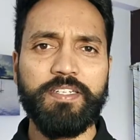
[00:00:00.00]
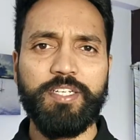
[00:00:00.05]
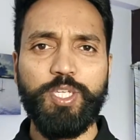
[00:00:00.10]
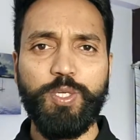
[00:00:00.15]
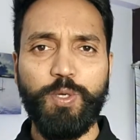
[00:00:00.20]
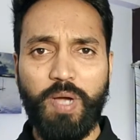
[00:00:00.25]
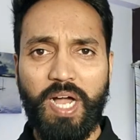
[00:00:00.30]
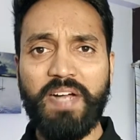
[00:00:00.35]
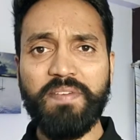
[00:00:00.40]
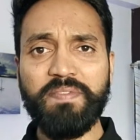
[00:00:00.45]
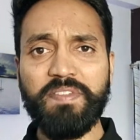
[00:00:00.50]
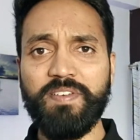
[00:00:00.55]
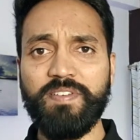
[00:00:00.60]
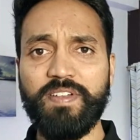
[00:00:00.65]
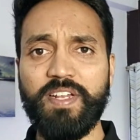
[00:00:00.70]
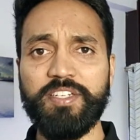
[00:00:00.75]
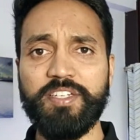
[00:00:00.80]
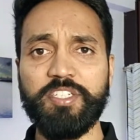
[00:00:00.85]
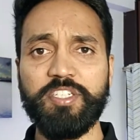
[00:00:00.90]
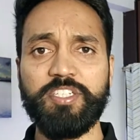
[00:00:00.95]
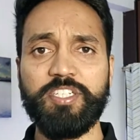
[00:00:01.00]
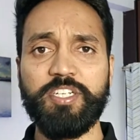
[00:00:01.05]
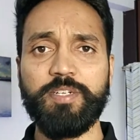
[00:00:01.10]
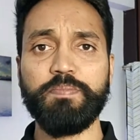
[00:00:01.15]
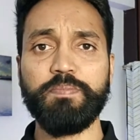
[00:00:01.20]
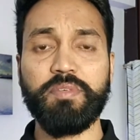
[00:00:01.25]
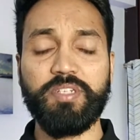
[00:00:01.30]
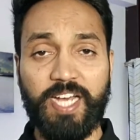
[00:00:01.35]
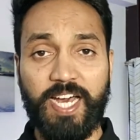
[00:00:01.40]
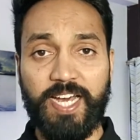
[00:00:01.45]
you have the relationship
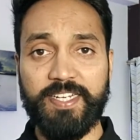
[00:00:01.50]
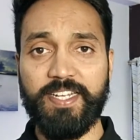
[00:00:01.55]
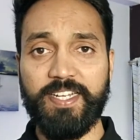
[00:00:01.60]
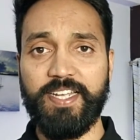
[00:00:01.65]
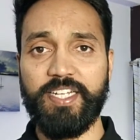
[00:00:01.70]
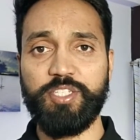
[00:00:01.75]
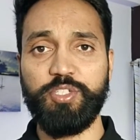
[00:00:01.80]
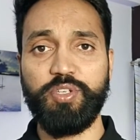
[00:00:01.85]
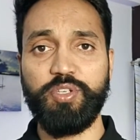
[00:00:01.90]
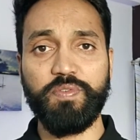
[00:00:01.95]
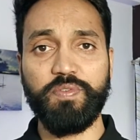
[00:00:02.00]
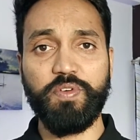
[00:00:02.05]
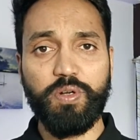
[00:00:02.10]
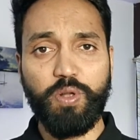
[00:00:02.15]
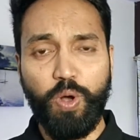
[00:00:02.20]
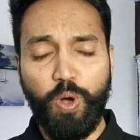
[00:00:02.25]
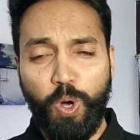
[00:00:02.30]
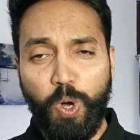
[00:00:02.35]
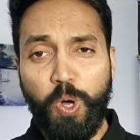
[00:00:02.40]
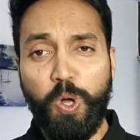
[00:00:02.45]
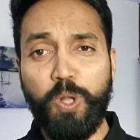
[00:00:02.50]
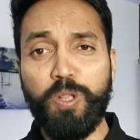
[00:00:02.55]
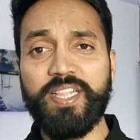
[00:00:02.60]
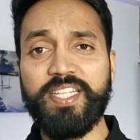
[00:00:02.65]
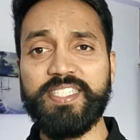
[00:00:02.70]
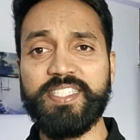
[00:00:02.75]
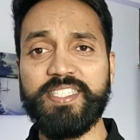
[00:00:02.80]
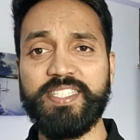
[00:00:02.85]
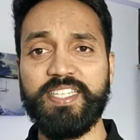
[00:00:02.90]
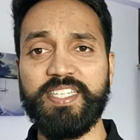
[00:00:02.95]
targets, you've got all
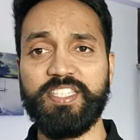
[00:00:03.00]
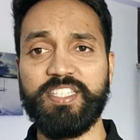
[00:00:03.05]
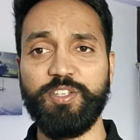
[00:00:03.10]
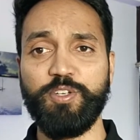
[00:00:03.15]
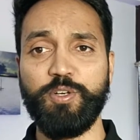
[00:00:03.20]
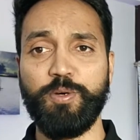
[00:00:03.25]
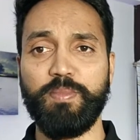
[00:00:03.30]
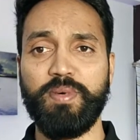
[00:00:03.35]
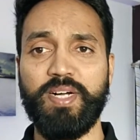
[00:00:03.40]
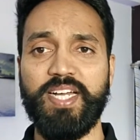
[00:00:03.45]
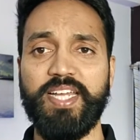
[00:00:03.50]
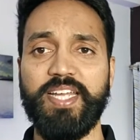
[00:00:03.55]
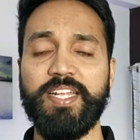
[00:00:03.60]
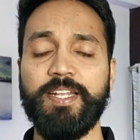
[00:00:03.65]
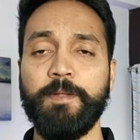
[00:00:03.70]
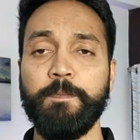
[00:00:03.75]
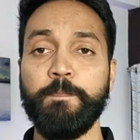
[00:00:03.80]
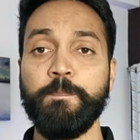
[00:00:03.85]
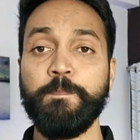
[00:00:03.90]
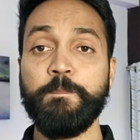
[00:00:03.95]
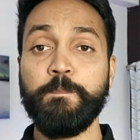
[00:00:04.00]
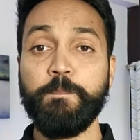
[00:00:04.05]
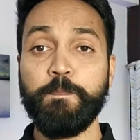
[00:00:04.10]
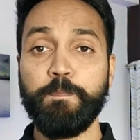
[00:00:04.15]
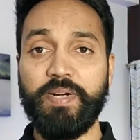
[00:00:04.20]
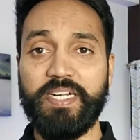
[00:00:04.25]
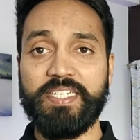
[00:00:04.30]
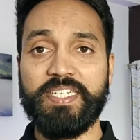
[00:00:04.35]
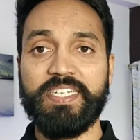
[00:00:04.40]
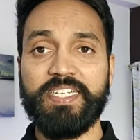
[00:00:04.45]
these things in your mind,
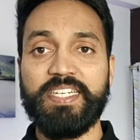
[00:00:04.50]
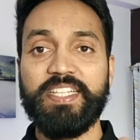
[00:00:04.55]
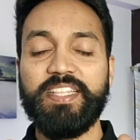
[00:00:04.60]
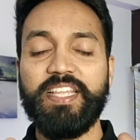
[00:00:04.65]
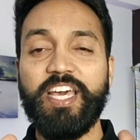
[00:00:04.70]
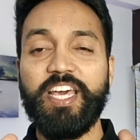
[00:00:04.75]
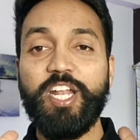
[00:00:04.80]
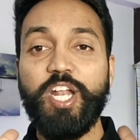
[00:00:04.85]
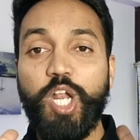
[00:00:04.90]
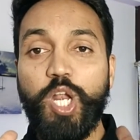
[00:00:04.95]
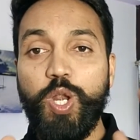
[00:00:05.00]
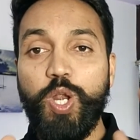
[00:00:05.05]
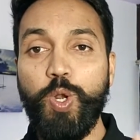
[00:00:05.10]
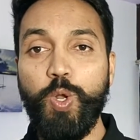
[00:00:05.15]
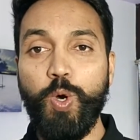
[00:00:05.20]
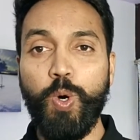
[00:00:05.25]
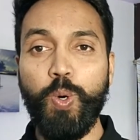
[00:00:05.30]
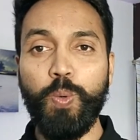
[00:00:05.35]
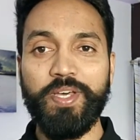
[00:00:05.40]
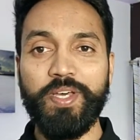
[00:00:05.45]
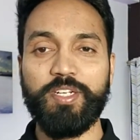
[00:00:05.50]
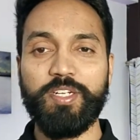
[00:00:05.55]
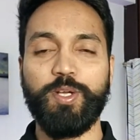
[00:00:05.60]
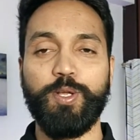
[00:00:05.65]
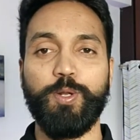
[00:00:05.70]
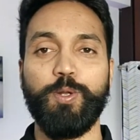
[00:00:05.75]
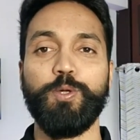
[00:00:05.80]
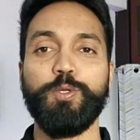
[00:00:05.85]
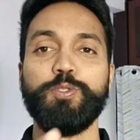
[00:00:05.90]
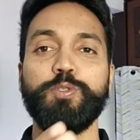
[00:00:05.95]
but they are nowhere
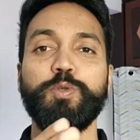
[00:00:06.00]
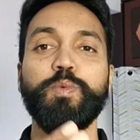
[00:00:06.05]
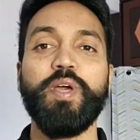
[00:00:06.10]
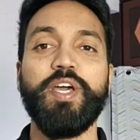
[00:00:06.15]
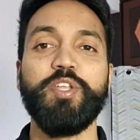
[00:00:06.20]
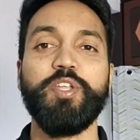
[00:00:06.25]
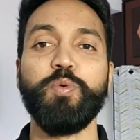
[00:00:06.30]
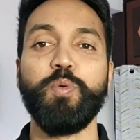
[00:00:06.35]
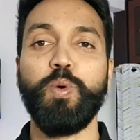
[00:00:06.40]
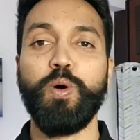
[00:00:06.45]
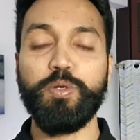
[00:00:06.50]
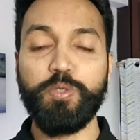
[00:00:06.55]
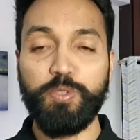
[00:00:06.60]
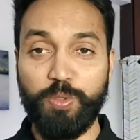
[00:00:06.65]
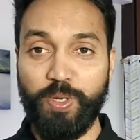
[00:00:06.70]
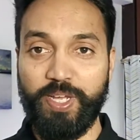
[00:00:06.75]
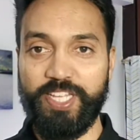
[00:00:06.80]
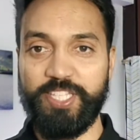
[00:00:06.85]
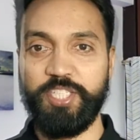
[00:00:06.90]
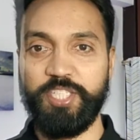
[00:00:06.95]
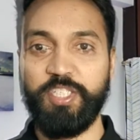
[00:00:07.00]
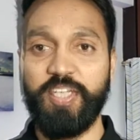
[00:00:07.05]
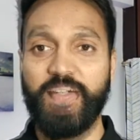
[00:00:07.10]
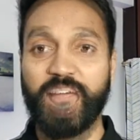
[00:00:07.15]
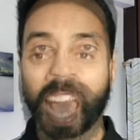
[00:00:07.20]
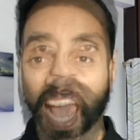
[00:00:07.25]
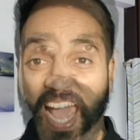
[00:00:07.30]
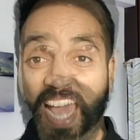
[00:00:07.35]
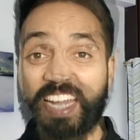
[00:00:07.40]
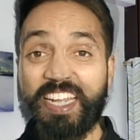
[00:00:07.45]
close to where you want to achieve.
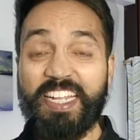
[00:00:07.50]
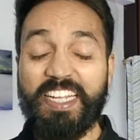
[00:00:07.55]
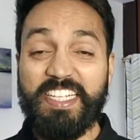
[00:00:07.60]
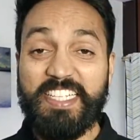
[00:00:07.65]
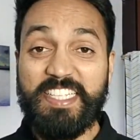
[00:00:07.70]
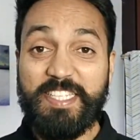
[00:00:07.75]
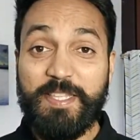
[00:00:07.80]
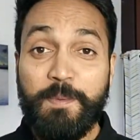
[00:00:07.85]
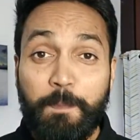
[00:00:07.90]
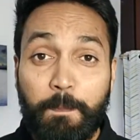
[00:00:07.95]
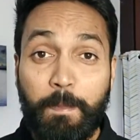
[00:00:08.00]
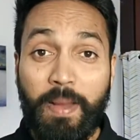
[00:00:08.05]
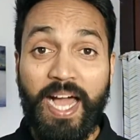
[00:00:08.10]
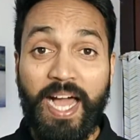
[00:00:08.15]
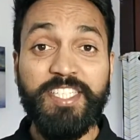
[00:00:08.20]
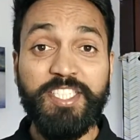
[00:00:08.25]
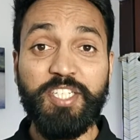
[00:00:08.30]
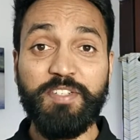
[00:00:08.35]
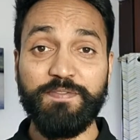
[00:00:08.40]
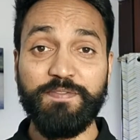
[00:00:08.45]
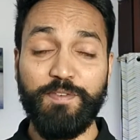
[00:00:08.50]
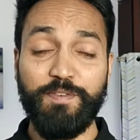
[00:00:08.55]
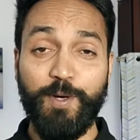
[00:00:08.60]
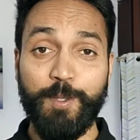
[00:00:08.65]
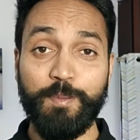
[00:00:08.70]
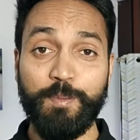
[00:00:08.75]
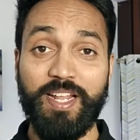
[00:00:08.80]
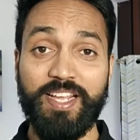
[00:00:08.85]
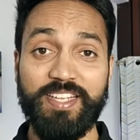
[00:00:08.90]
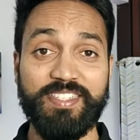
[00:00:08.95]
And the magic
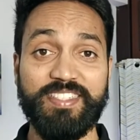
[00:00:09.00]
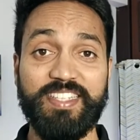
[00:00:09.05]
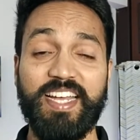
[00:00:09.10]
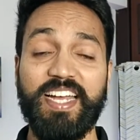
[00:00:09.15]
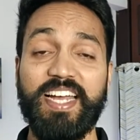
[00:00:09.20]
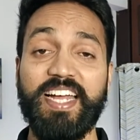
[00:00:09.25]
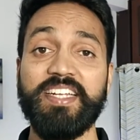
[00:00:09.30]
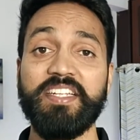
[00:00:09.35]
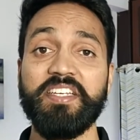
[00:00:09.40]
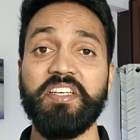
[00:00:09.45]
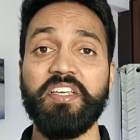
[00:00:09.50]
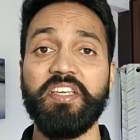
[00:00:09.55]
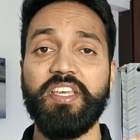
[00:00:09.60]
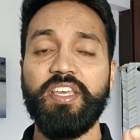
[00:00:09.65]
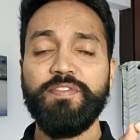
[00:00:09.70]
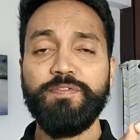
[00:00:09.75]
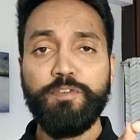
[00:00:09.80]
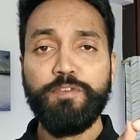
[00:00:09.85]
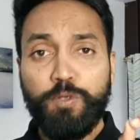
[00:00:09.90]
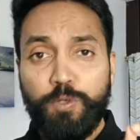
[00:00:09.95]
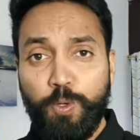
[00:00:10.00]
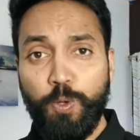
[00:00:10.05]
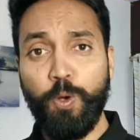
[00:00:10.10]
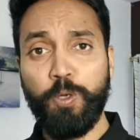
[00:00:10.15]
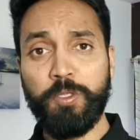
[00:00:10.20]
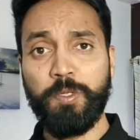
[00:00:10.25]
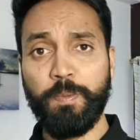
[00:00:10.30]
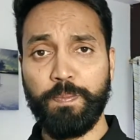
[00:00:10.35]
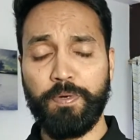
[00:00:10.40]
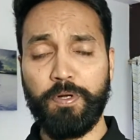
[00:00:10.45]
formula is that if you know
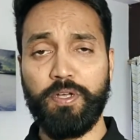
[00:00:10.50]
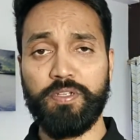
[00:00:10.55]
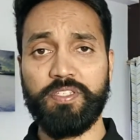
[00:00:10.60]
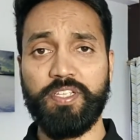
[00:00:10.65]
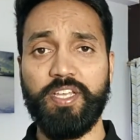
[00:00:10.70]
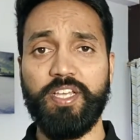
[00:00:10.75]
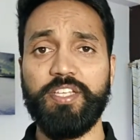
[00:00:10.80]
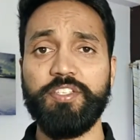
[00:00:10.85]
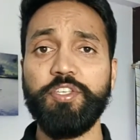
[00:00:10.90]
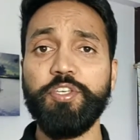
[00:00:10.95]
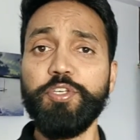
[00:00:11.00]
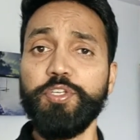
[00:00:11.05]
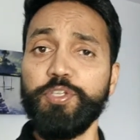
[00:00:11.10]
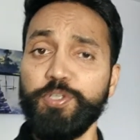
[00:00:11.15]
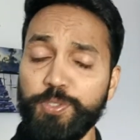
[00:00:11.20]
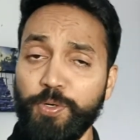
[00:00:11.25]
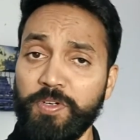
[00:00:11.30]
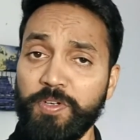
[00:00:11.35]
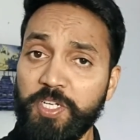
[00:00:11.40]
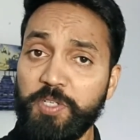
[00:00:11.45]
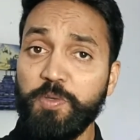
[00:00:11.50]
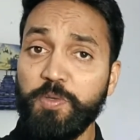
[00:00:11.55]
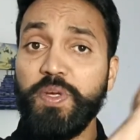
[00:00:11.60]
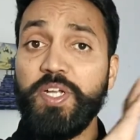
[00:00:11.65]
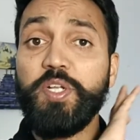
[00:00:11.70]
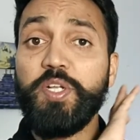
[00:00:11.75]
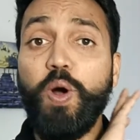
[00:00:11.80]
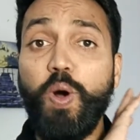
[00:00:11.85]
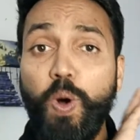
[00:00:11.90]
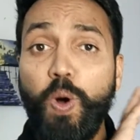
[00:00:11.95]
the process, you don't need to
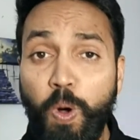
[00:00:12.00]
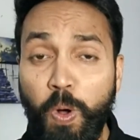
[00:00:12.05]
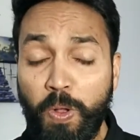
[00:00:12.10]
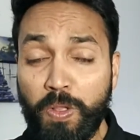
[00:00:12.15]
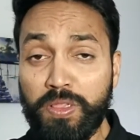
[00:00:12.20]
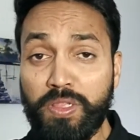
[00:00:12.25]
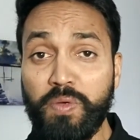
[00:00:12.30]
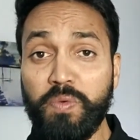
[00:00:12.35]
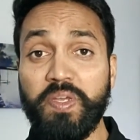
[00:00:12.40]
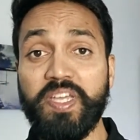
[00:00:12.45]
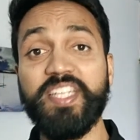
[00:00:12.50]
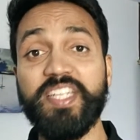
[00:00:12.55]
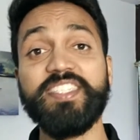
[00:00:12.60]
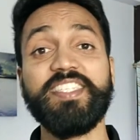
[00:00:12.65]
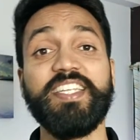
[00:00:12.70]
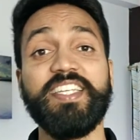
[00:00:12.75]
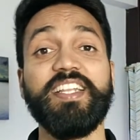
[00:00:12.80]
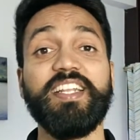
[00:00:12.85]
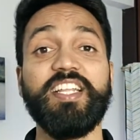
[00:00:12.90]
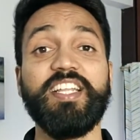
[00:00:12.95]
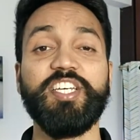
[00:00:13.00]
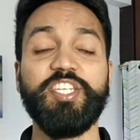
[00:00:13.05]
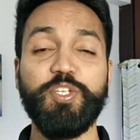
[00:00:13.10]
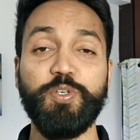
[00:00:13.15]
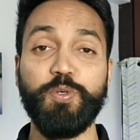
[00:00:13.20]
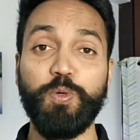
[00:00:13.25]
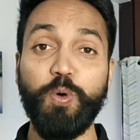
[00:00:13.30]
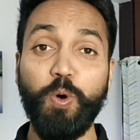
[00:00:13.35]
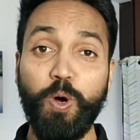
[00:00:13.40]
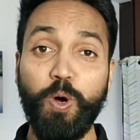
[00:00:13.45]
wait all the way till you go